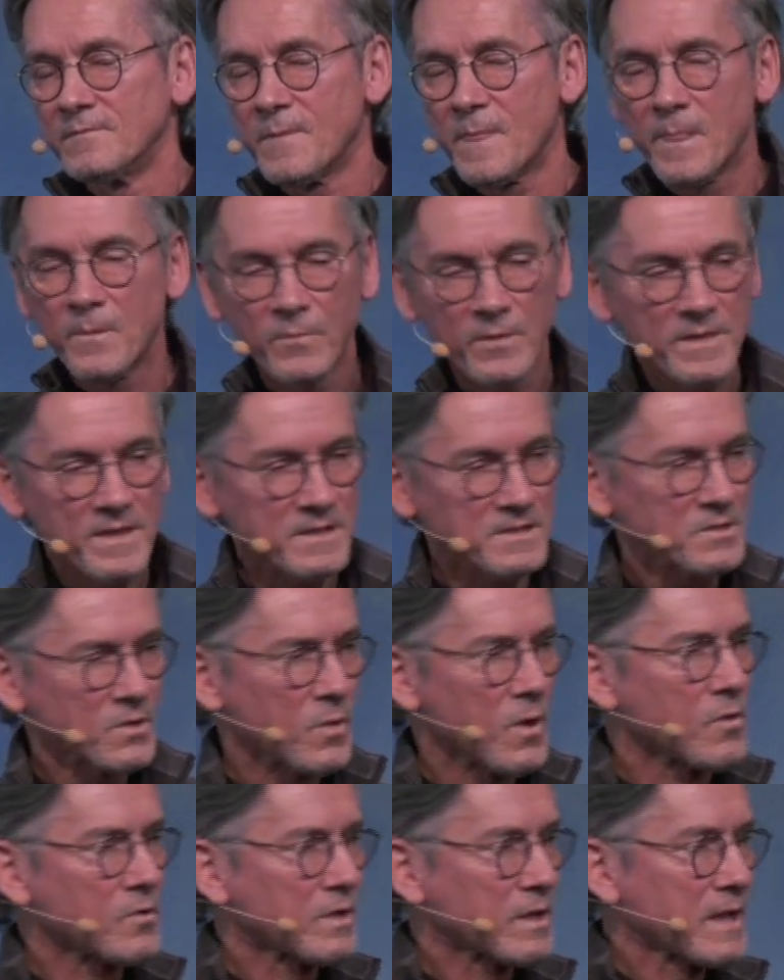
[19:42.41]
When this
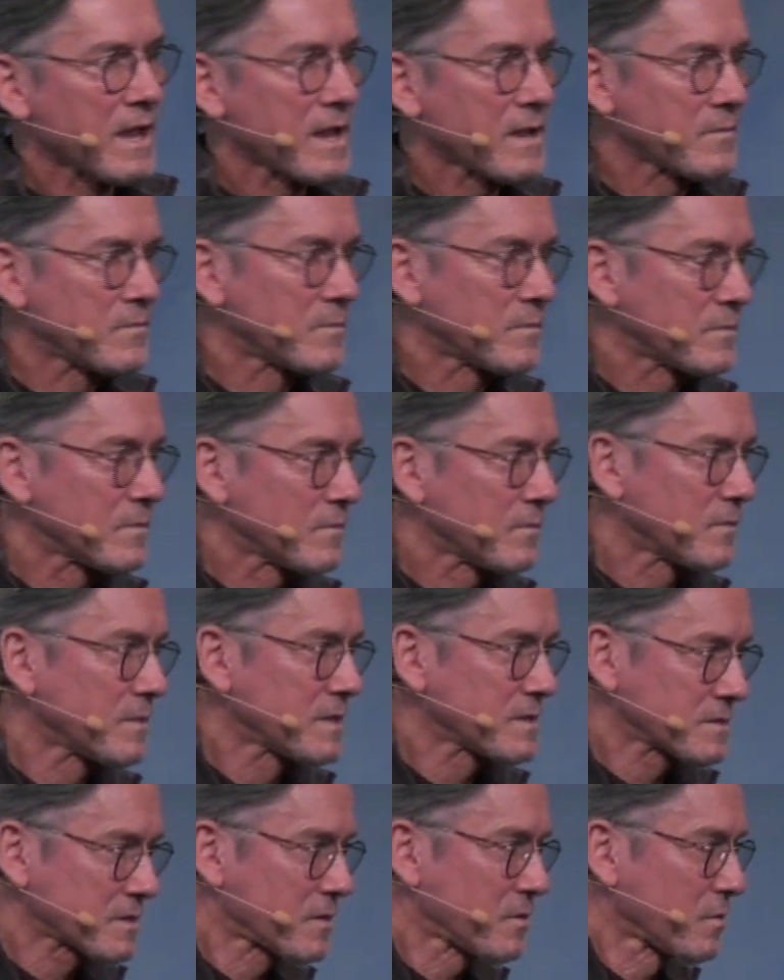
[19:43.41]
quote came
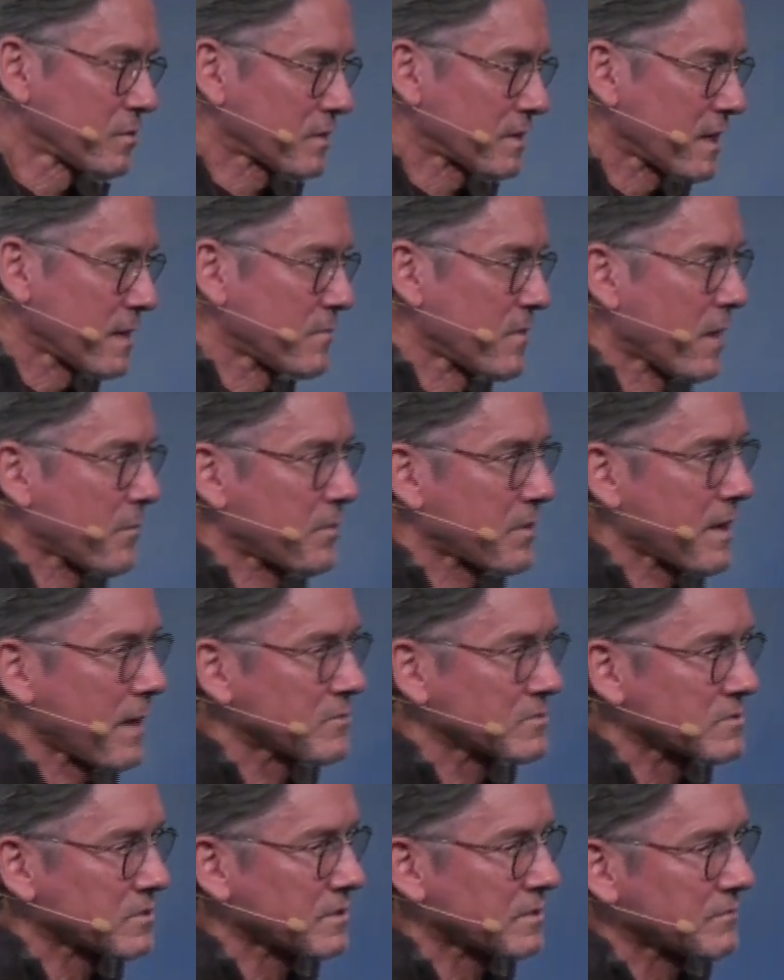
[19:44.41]
up when I
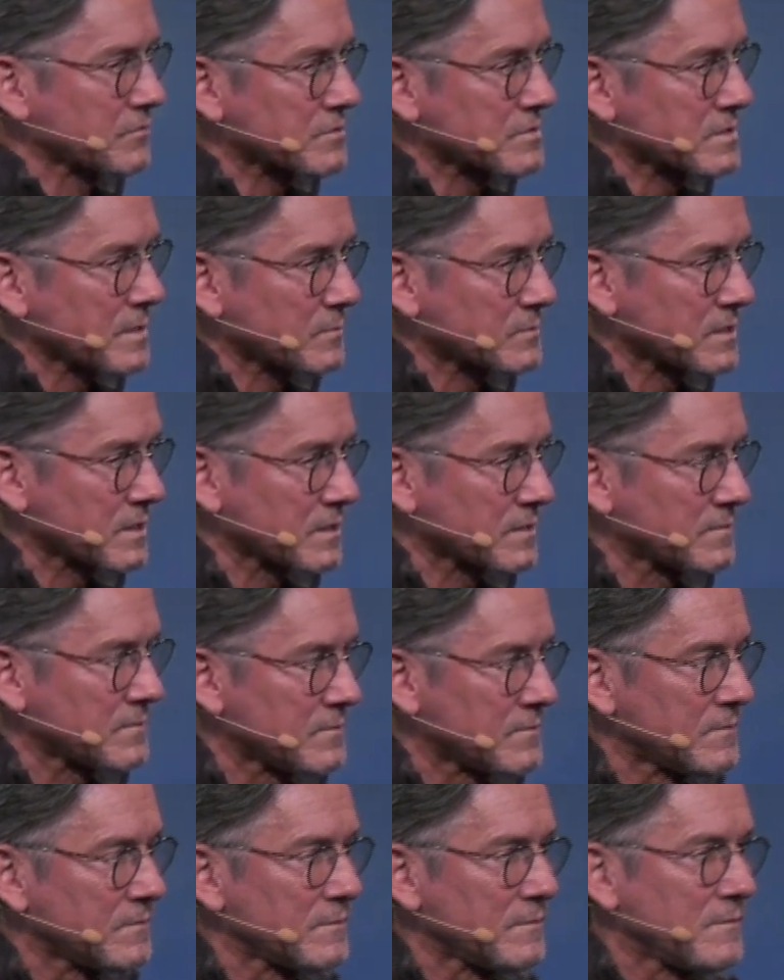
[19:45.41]
was looking for something,
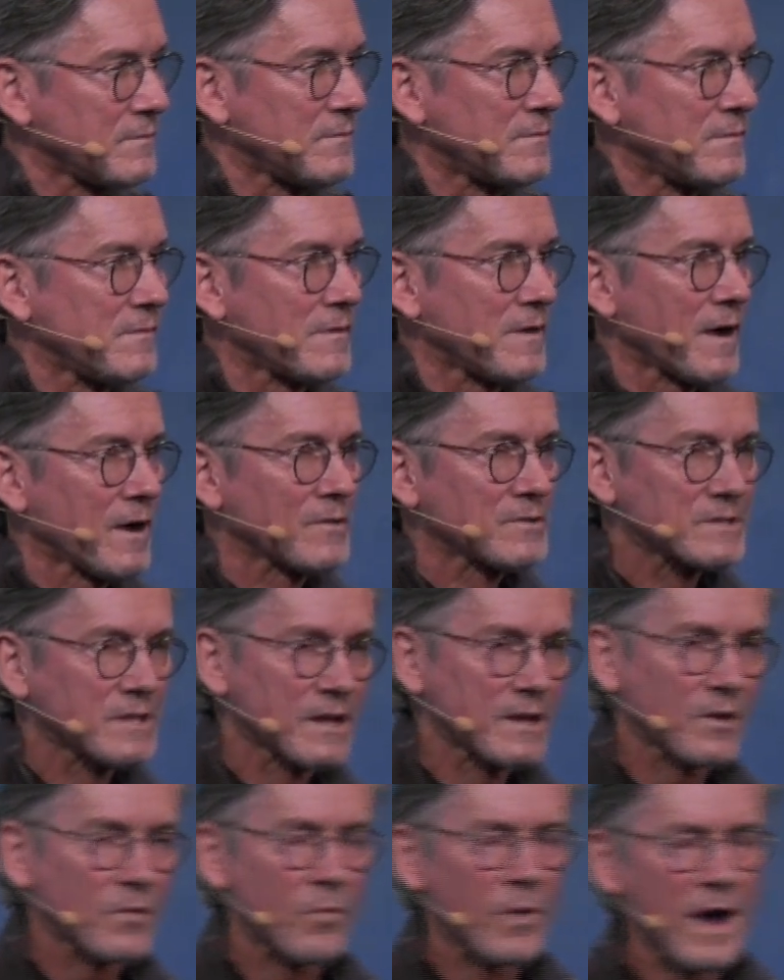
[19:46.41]
I was
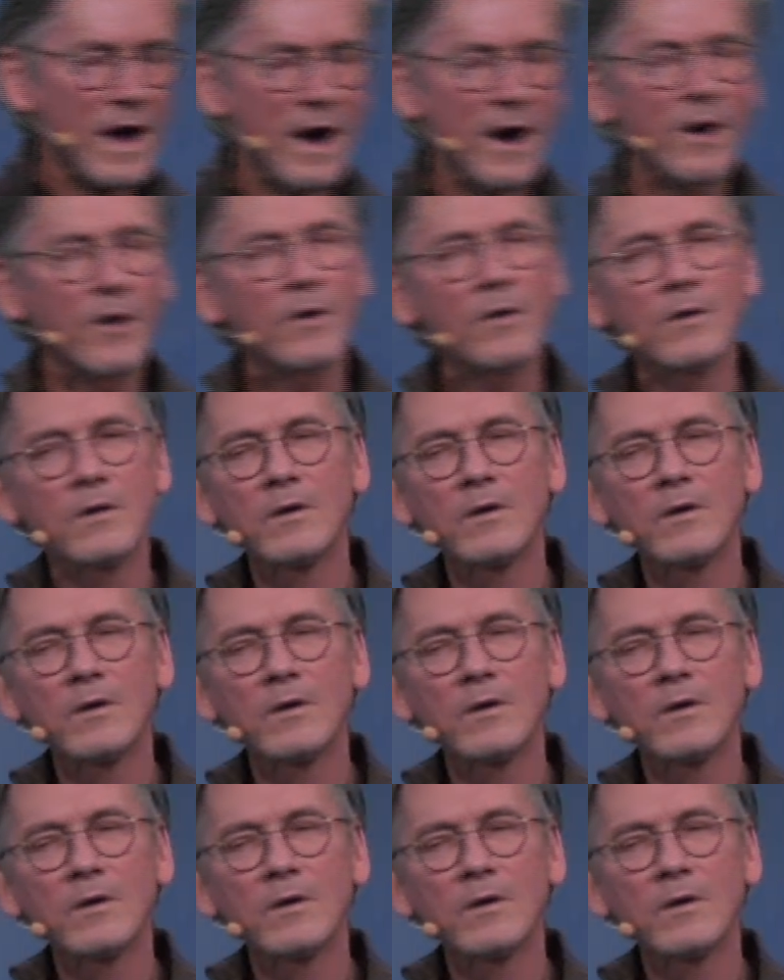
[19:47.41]
like, wow.